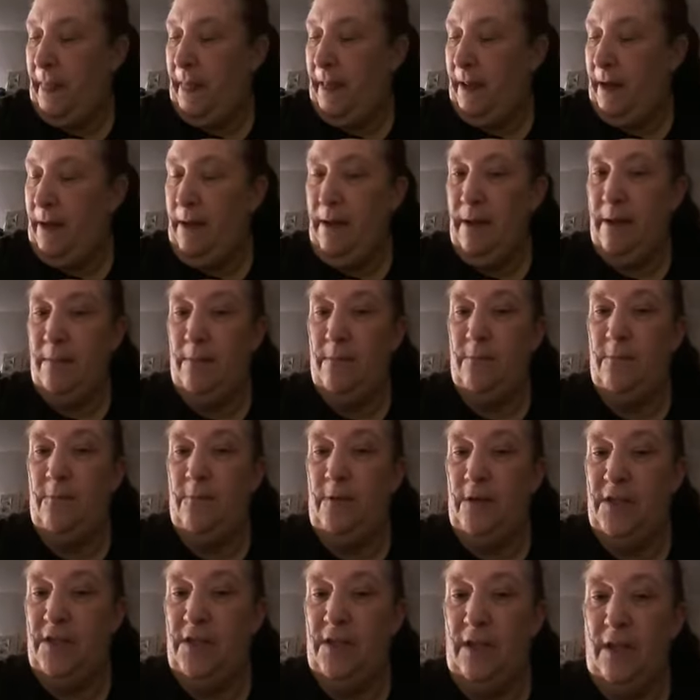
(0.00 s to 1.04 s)
I am
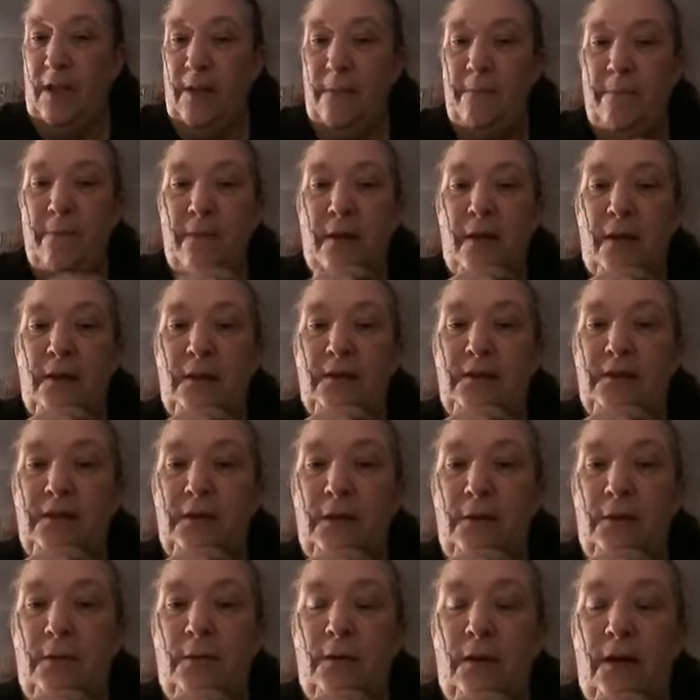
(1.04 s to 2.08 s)
rusty.
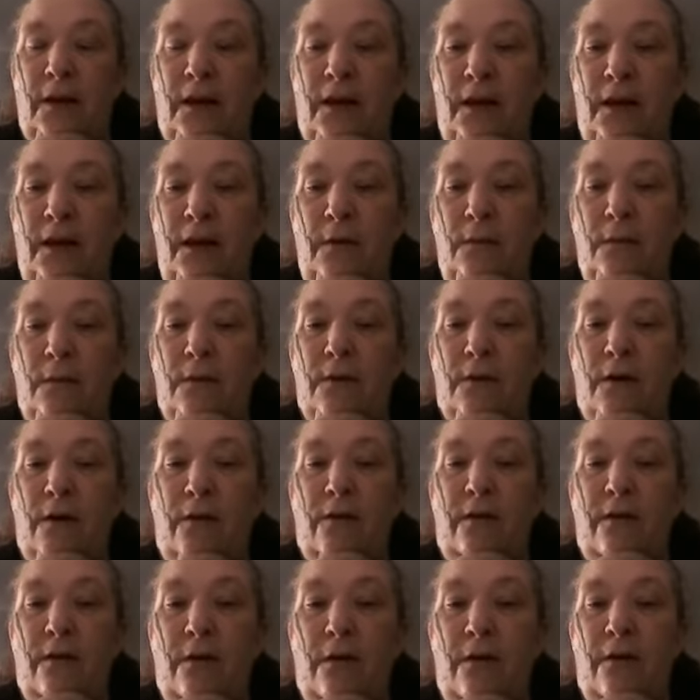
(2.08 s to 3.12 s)
So
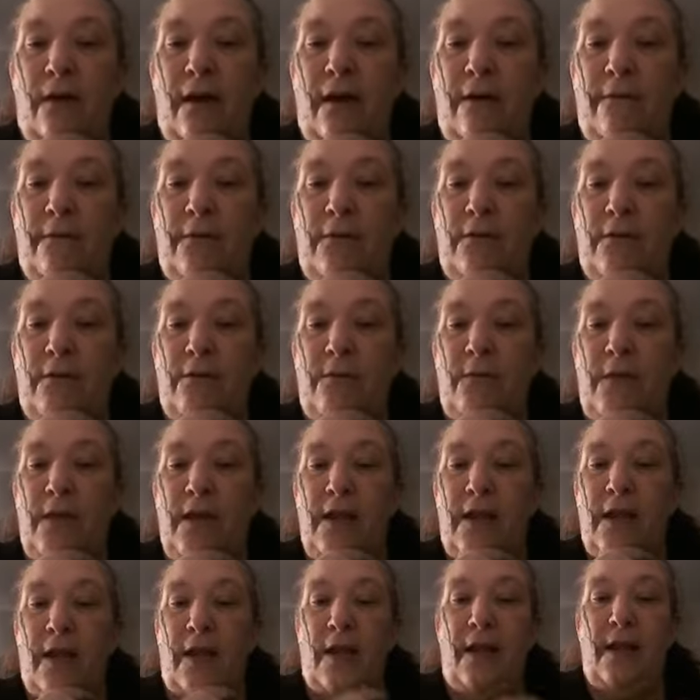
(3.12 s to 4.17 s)
y'all have a good
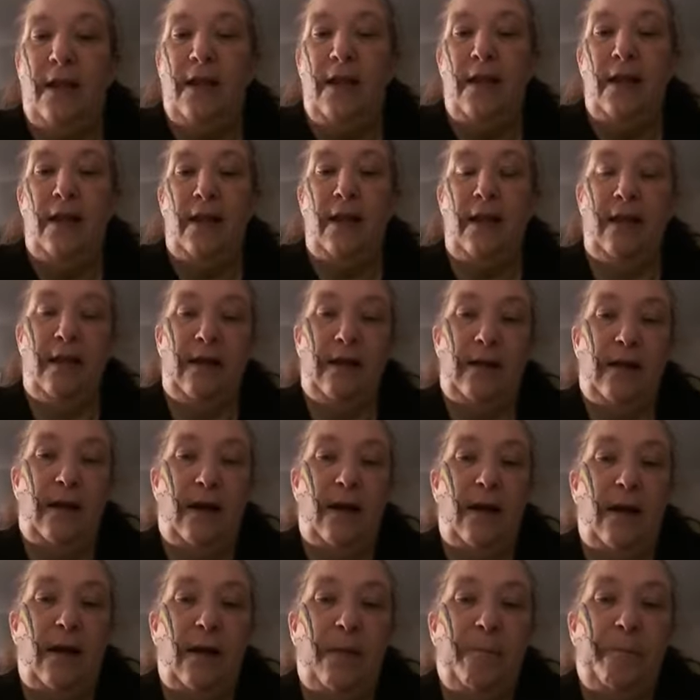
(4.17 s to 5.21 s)
weekend, and
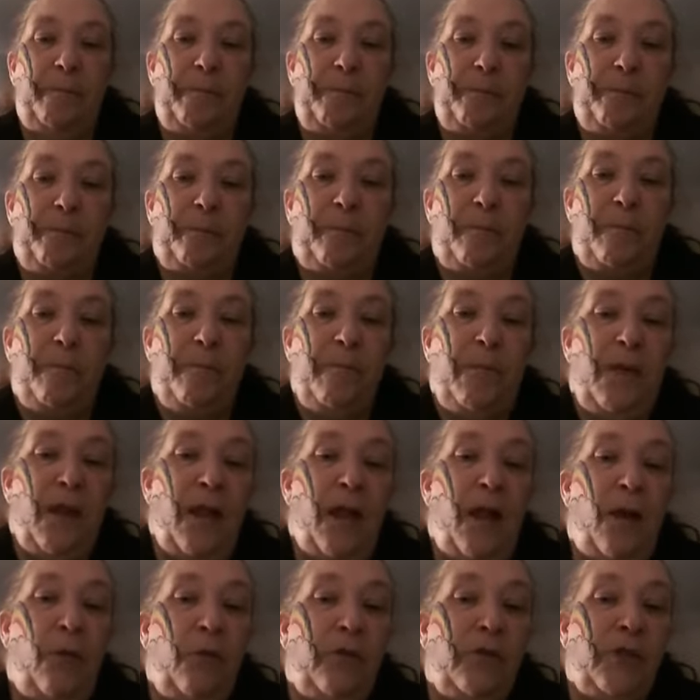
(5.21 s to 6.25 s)

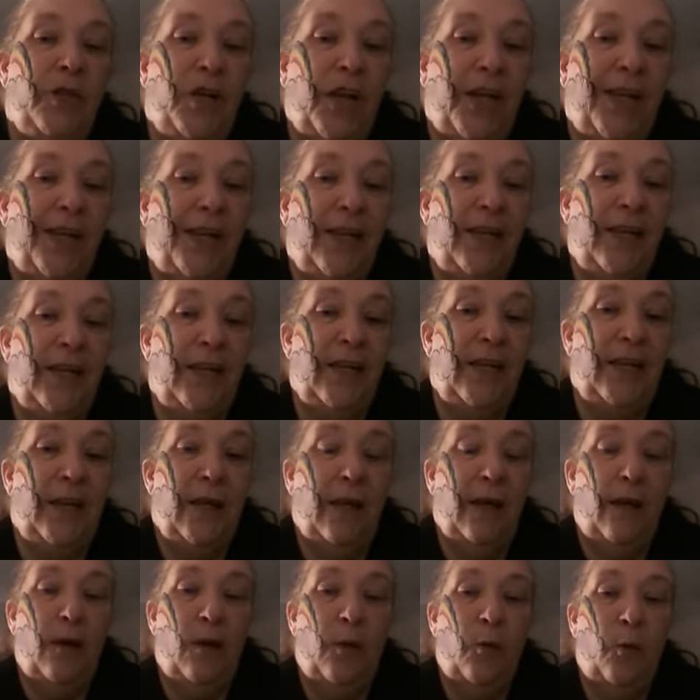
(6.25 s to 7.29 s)
I will check in
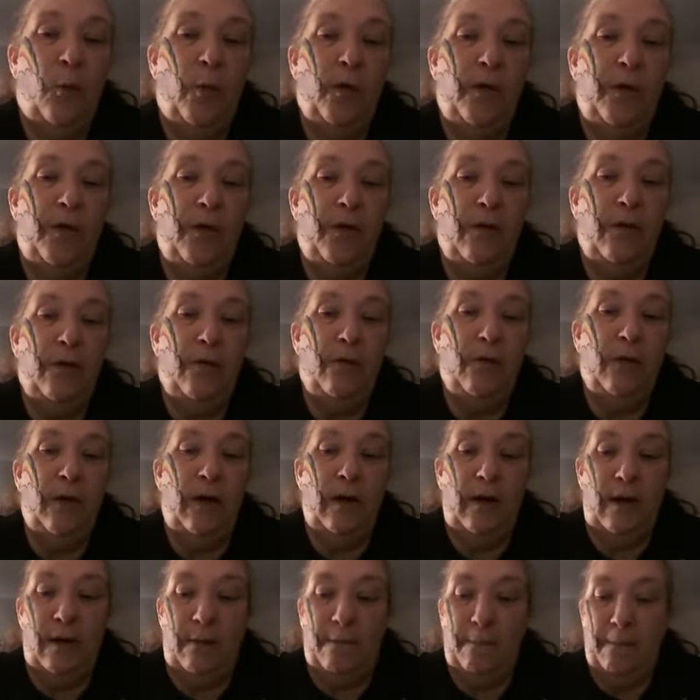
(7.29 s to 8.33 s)
with you.
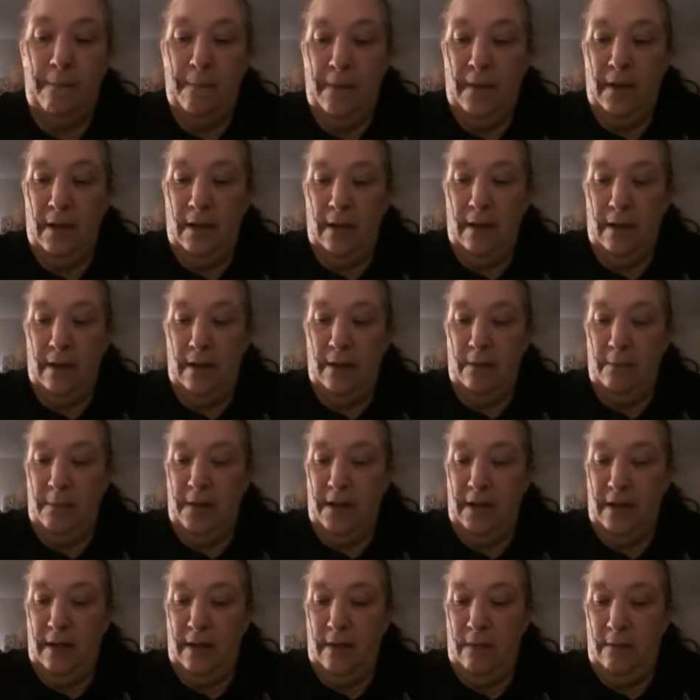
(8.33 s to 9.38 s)
I'll
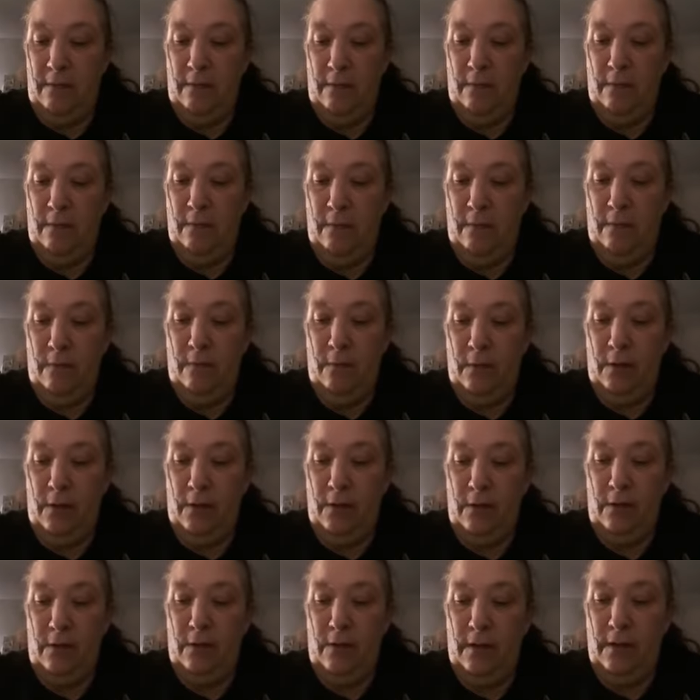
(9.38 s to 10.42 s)
be
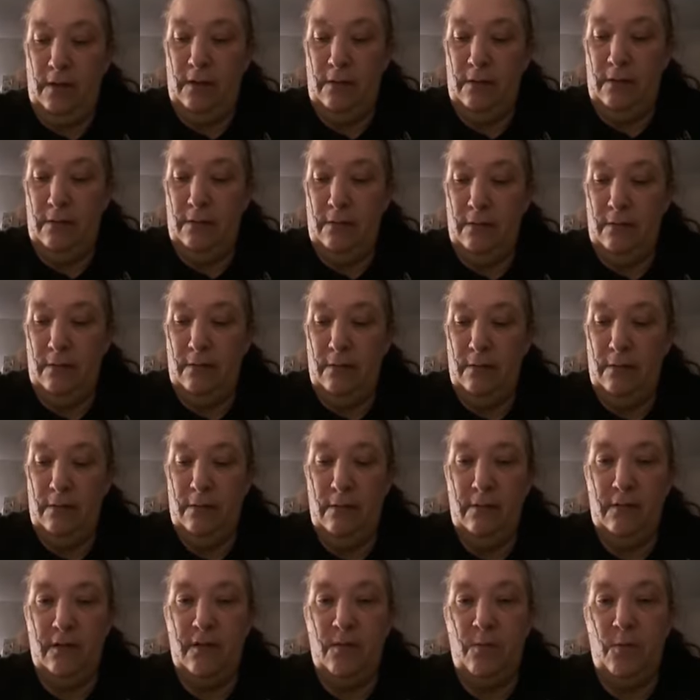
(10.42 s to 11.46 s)
working on
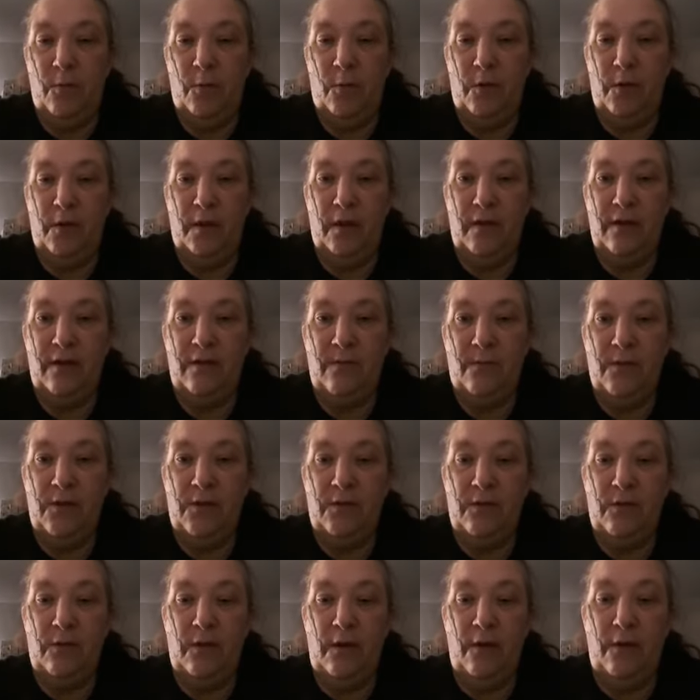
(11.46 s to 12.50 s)
some more things in my
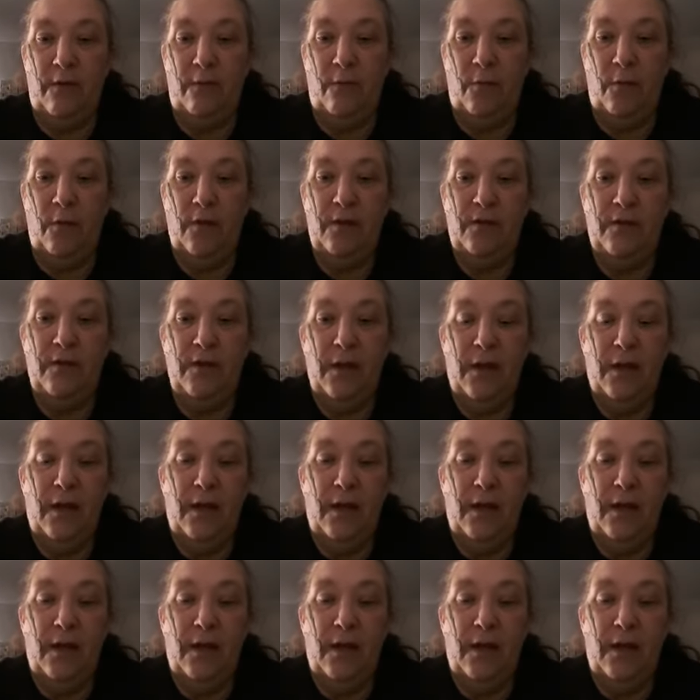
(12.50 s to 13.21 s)
studio, of course.